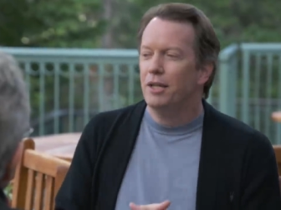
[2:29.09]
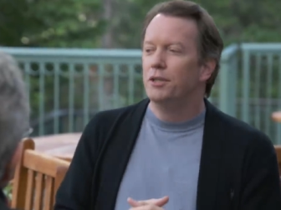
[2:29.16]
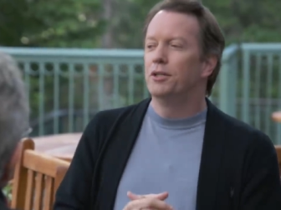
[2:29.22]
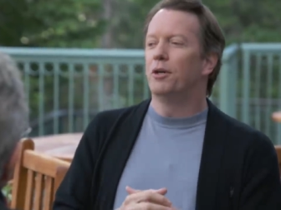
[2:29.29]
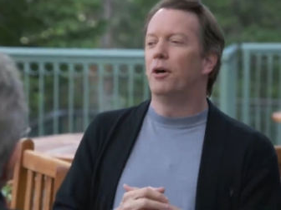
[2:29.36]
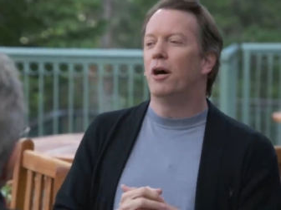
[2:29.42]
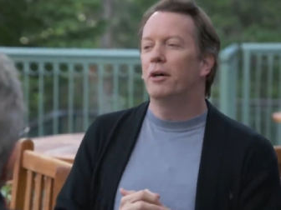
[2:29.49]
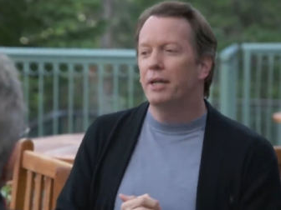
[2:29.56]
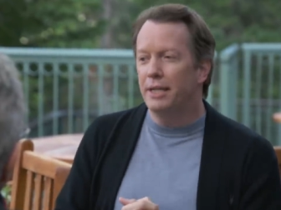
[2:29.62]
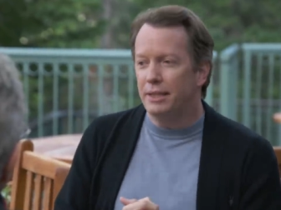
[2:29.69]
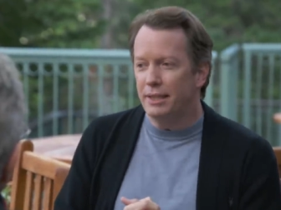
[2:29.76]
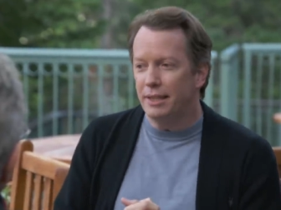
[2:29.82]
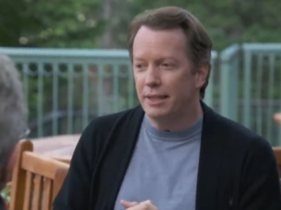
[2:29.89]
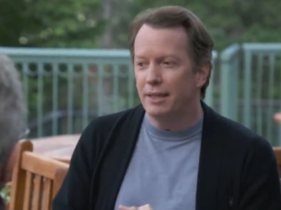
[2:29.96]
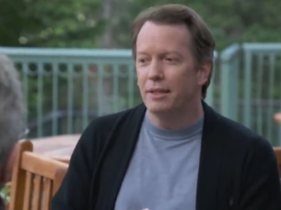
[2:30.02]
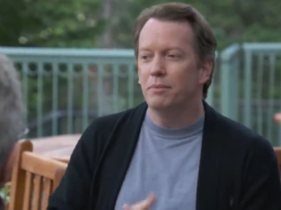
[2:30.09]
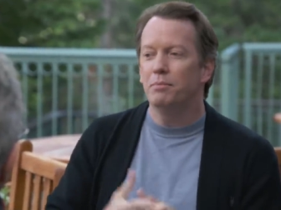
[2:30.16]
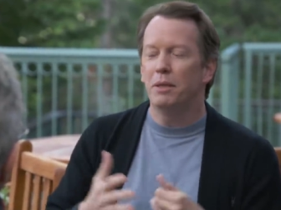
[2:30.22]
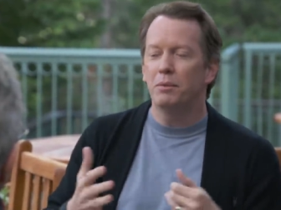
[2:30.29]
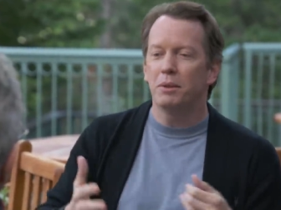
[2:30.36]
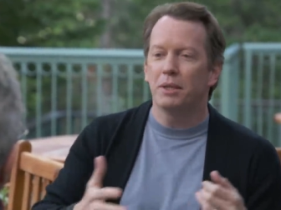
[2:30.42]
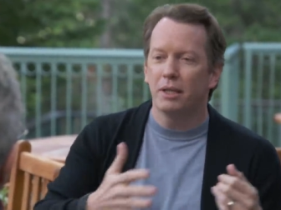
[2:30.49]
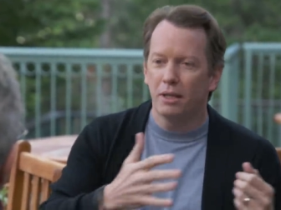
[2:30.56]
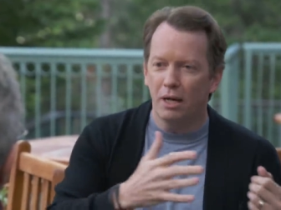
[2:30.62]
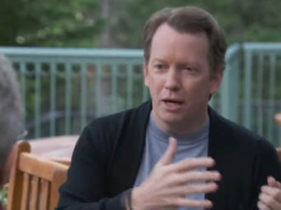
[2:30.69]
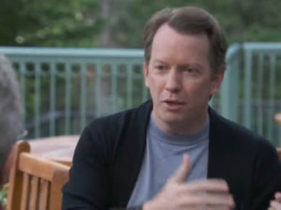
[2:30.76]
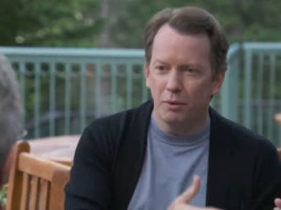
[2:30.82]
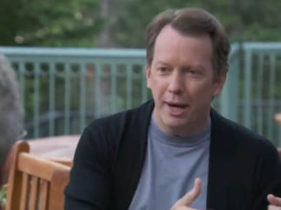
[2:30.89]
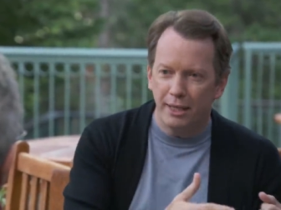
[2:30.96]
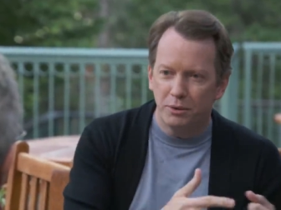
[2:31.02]
So our idea, me with a
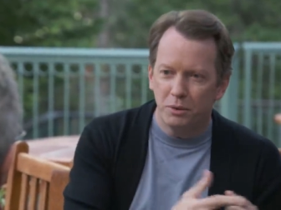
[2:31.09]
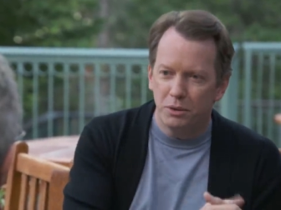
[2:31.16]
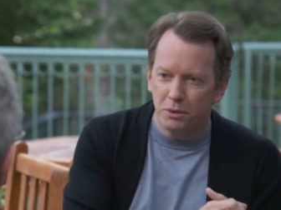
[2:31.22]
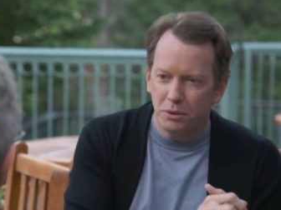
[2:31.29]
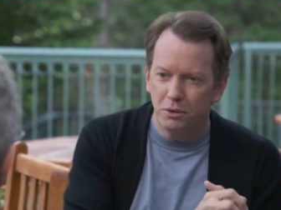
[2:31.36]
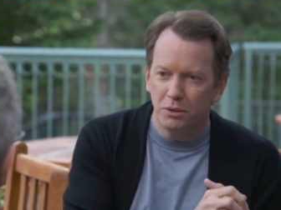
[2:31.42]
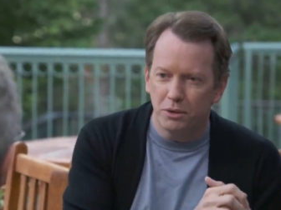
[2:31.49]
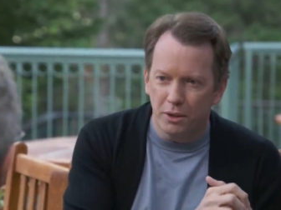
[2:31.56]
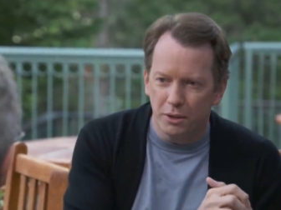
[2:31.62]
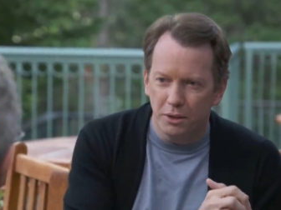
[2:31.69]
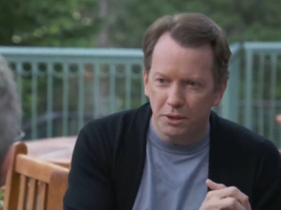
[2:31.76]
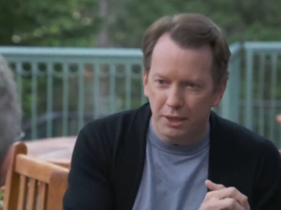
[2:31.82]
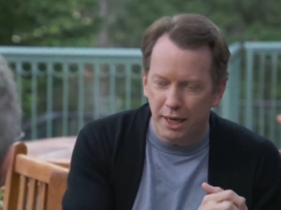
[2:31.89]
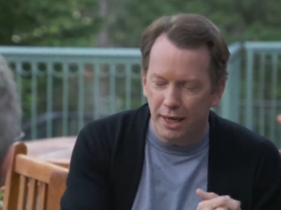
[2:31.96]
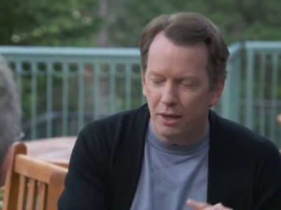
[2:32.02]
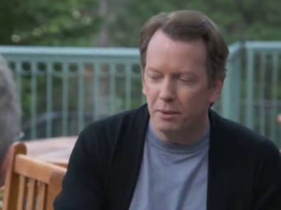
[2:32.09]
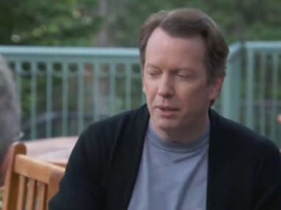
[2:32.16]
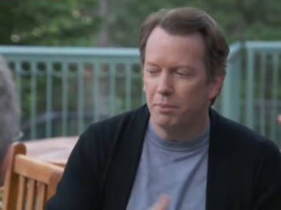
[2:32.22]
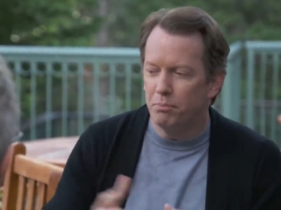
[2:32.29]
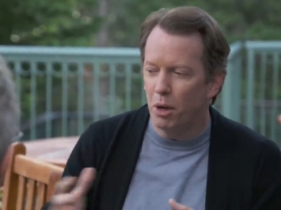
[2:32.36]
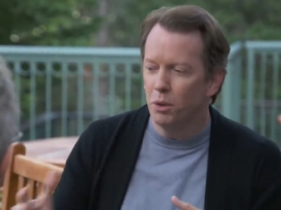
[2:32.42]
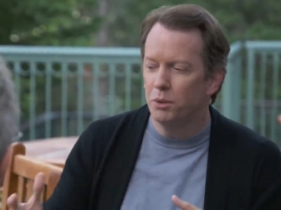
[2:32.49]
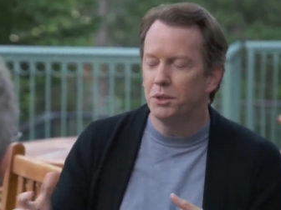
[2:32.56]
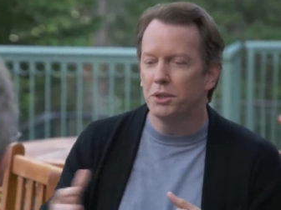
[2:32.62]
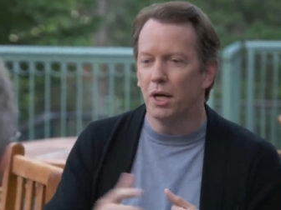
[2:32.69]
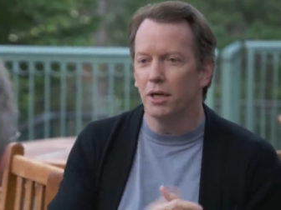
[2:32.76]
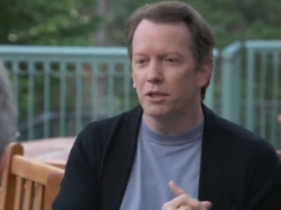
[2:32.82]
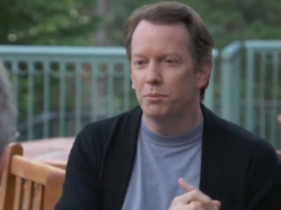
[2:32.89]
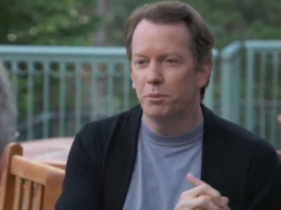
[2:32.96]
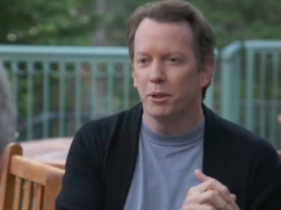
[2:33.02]
graduate student, Charles Tao, and a
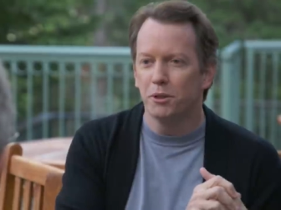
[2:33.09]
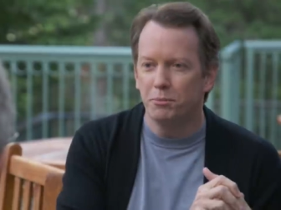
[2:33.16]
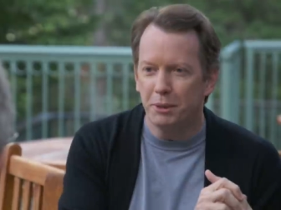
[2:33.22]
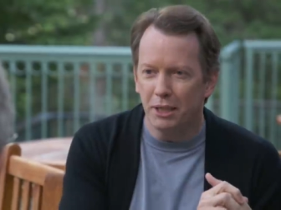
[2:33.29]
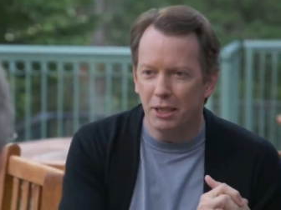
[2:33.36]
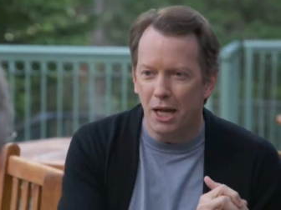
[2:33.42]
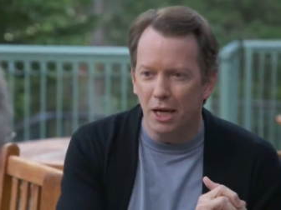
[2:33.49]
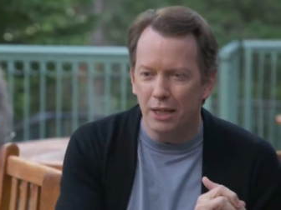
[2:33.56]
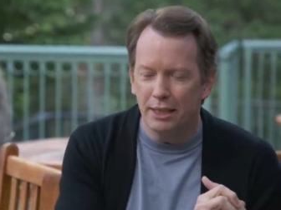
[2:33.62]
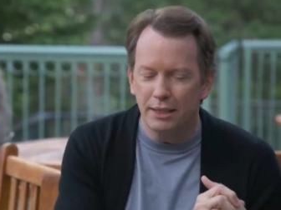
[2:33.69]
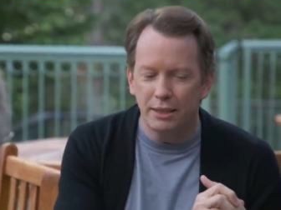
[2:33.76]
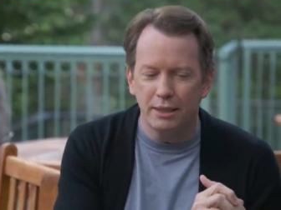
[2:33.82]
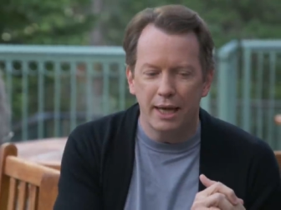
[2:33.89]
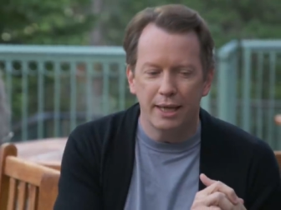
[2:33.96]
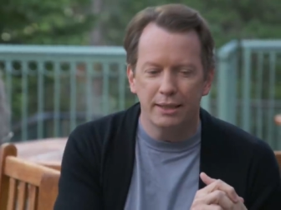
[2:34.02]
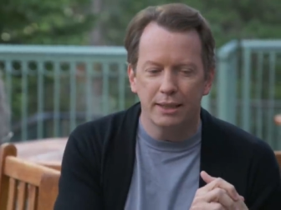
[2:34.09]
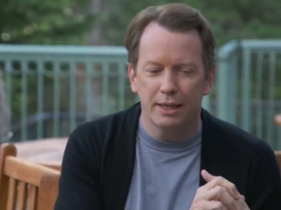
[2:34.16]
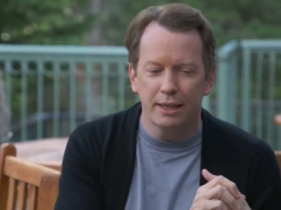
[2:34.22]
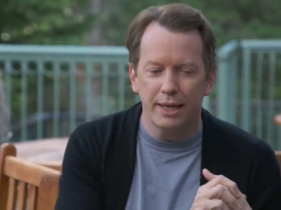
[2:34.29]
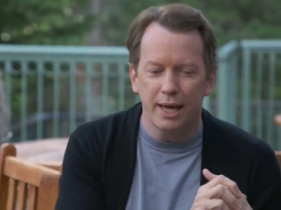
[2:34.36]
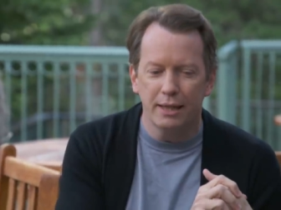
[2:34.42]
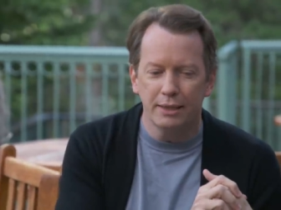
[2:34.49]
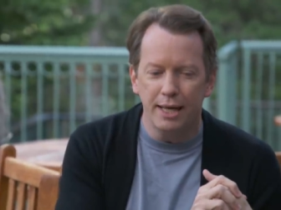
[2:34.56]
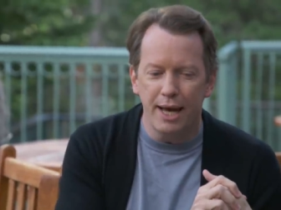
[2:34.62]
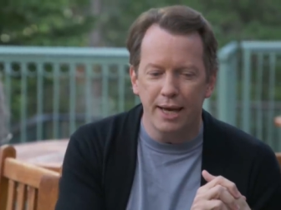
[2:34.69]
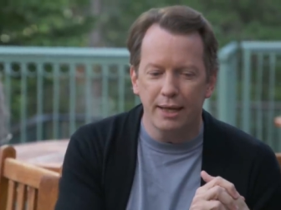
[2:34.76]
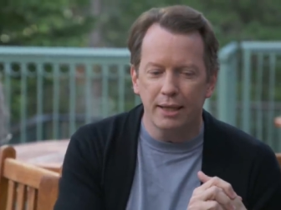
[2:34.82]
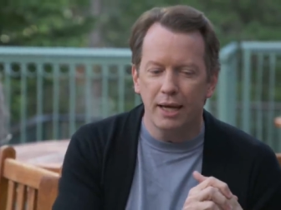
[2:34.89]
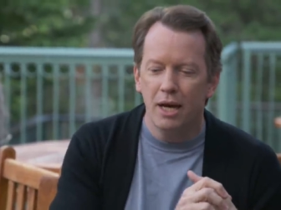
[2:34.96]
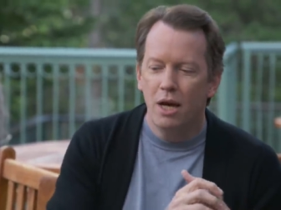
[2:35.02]
postdoc, Spiros Michalakis at
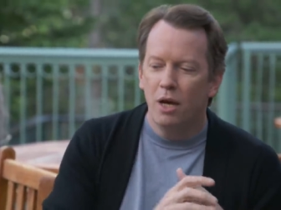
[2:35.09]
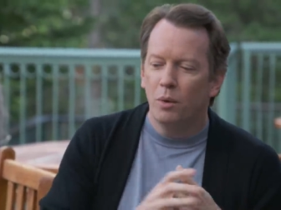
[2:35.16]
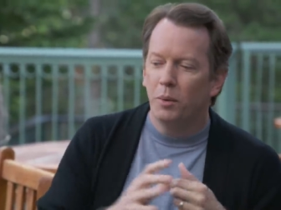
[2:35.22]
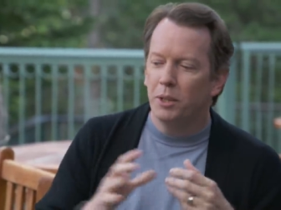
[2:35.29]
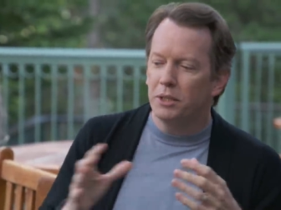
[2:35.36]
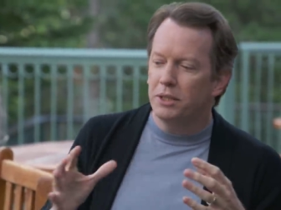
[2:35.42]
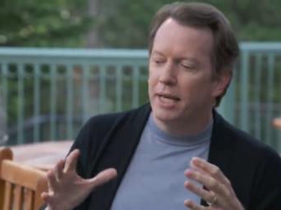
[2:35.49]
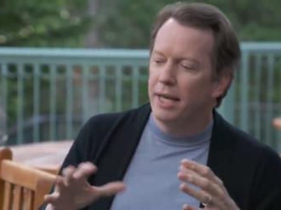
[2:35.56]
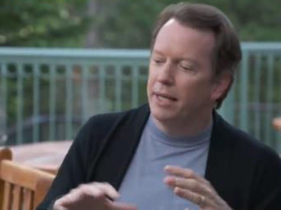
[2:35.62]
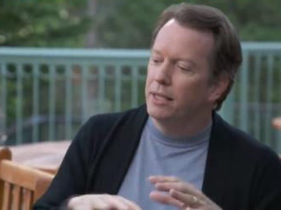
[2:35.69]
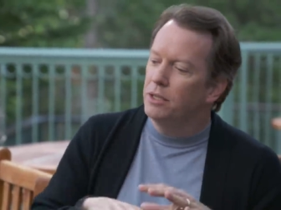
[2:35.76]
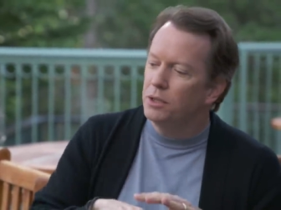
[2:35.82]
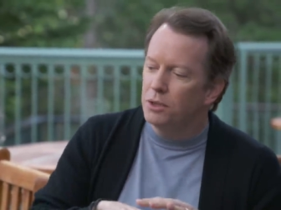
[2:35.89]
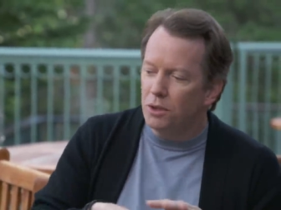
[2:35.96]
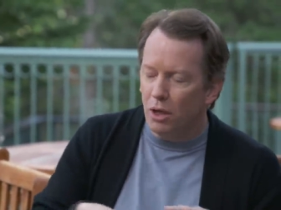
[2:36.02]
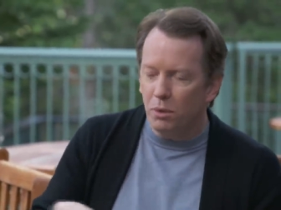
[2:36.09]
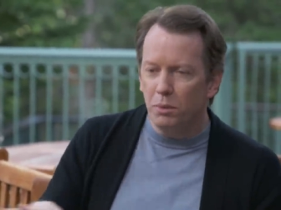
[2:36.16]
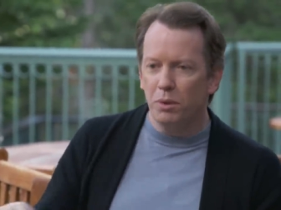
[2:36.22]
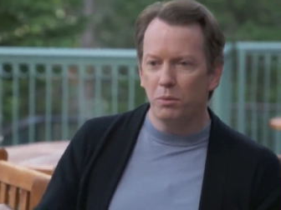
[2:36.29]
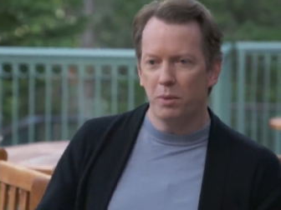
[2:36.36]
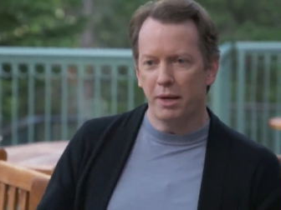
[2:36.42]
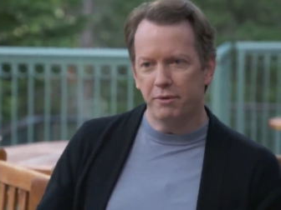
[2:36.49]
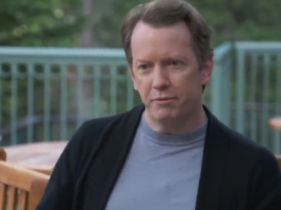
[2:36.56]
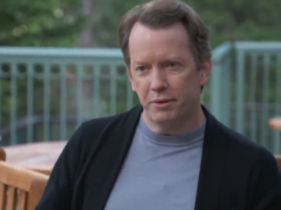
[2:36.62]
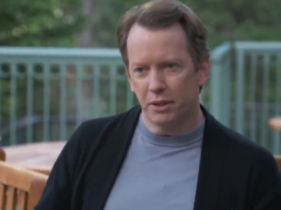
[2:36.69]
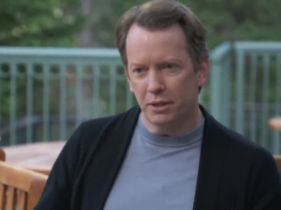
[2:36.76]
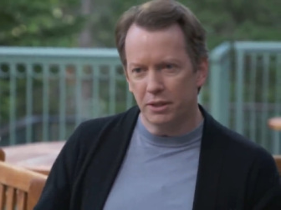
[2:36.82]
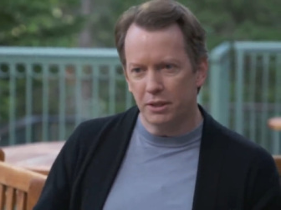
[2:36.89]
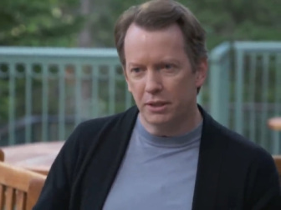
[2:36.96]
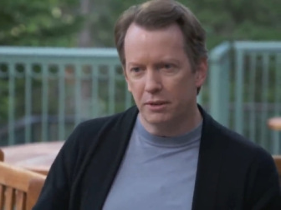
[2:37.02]
Caltech, we're saying start with a wave
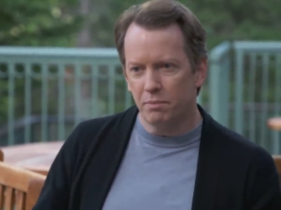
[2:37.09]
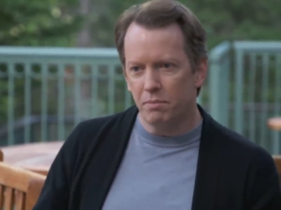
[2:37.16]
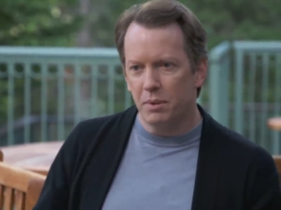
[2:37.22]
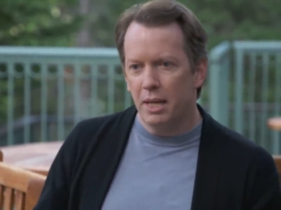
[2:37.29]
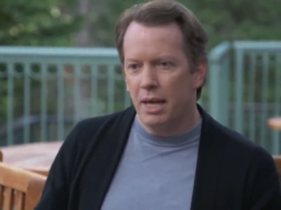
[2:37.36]
function,